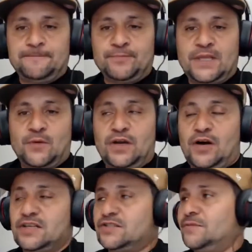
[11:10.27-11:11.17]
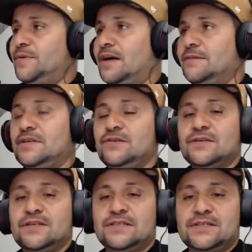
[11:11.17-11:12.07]
We'll also probably be
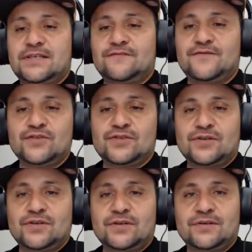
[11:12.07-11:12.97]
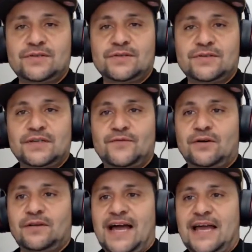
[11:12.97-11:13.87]
using this in the future if we go
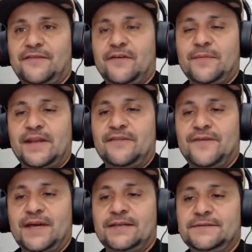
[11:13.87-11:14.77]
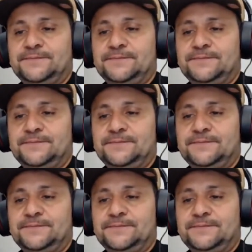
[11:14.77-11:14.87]
live from an event,